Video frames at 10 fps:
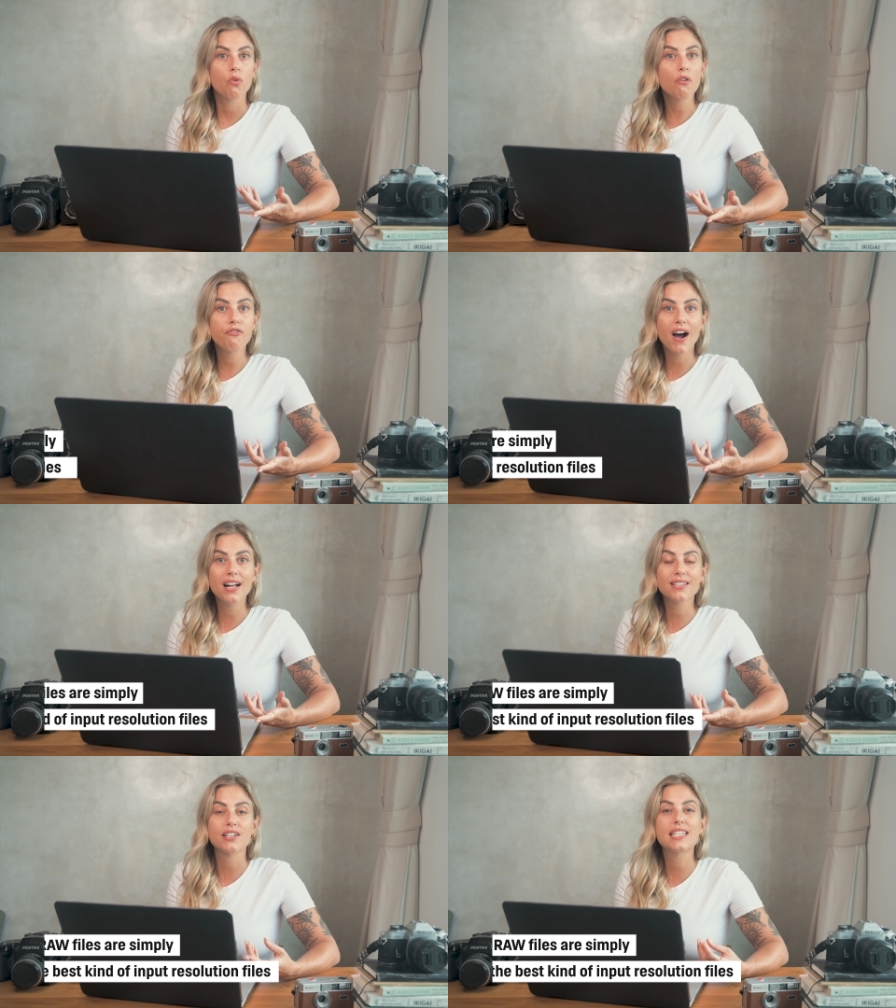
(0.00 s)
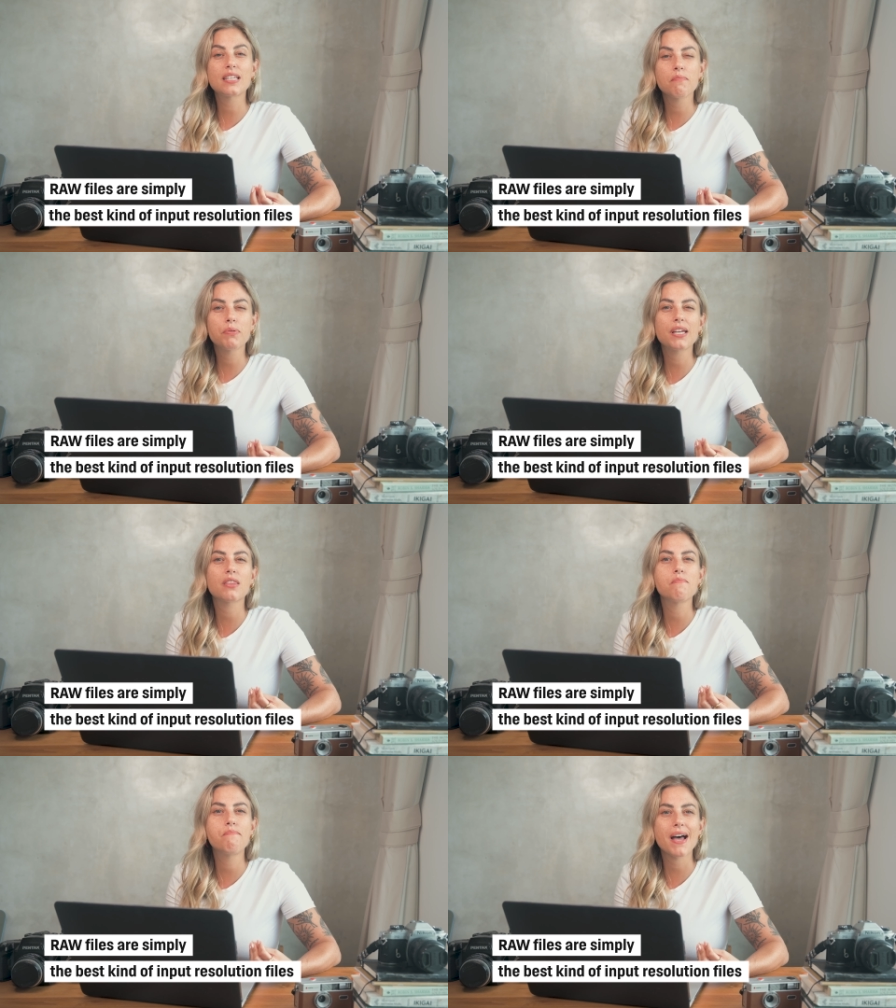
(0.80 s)
RAW files are
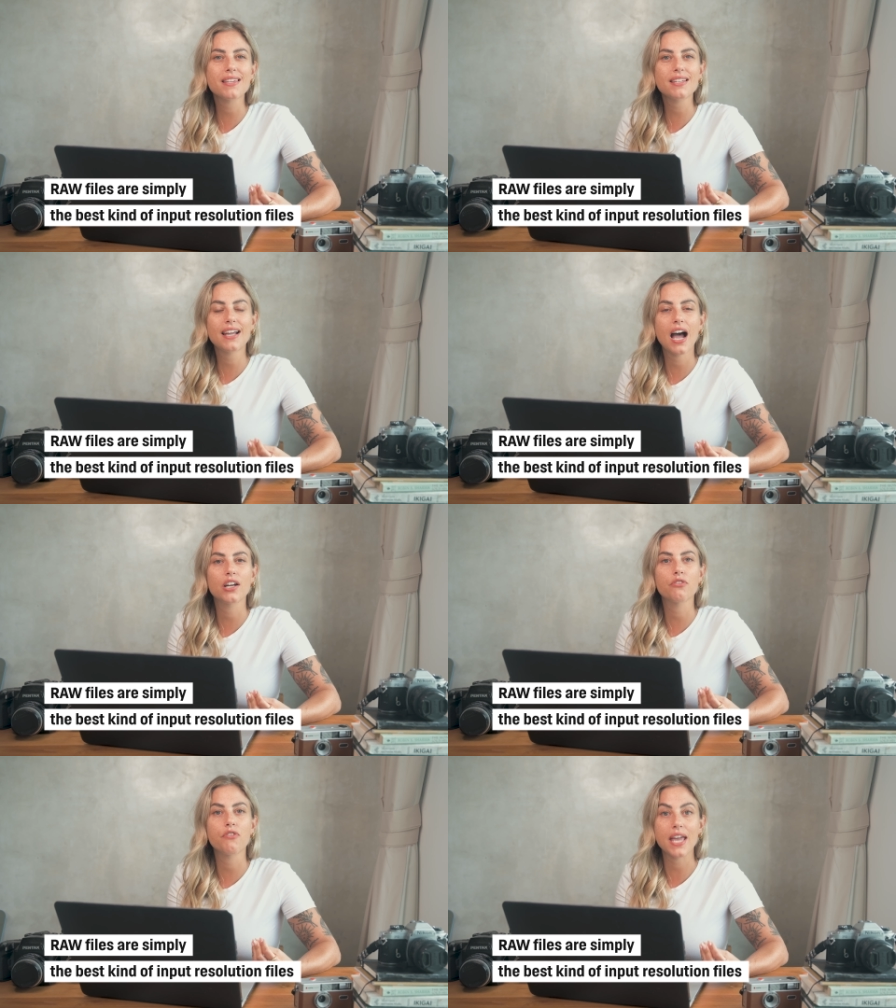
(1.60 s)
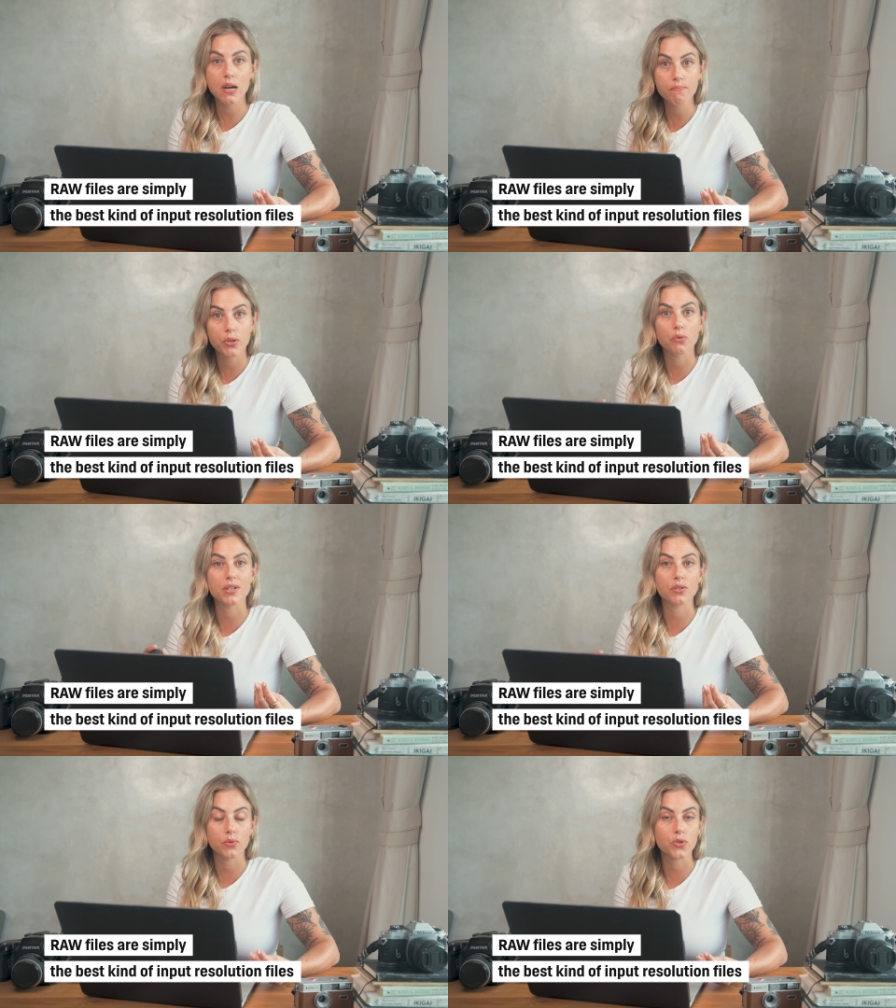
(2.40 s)
simply the best kind of input
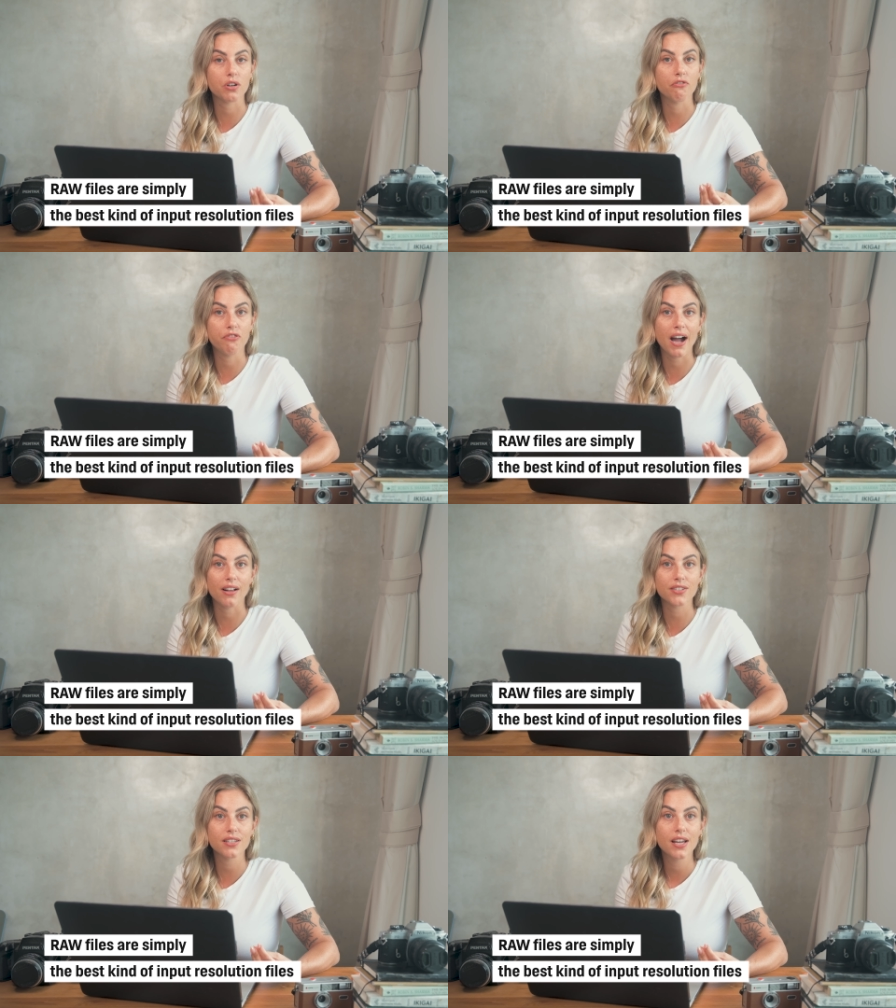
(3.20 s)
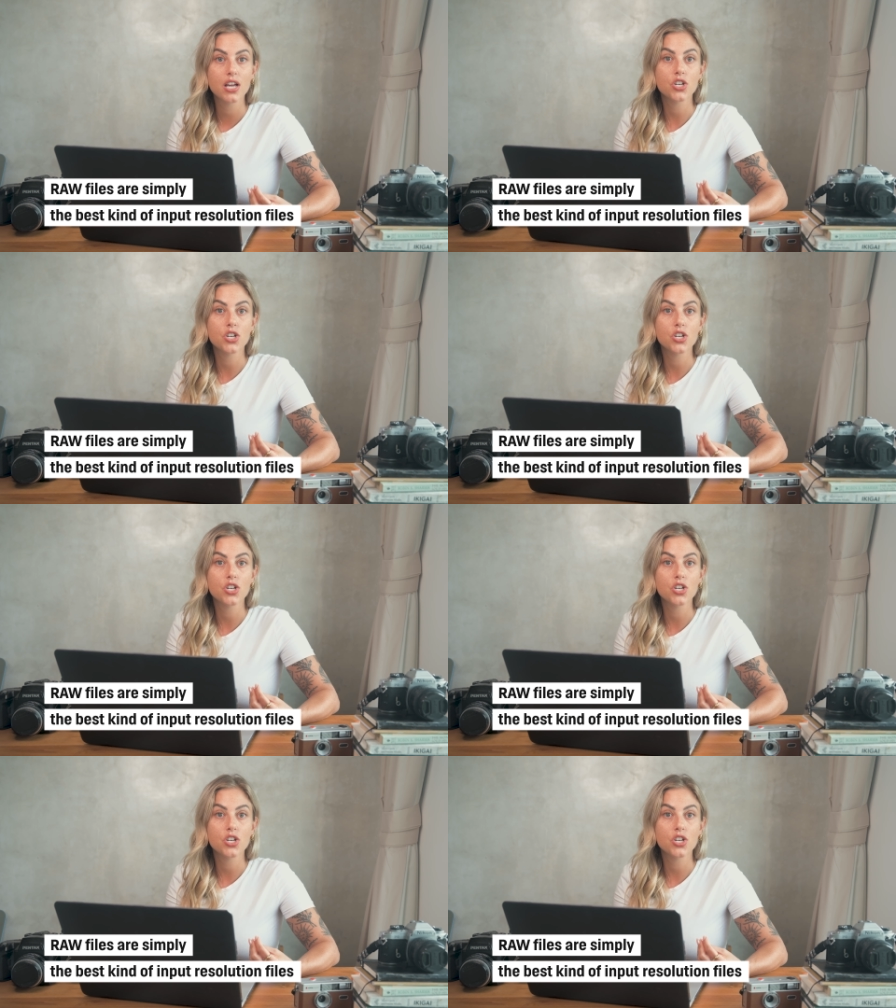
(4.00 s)
resolution files.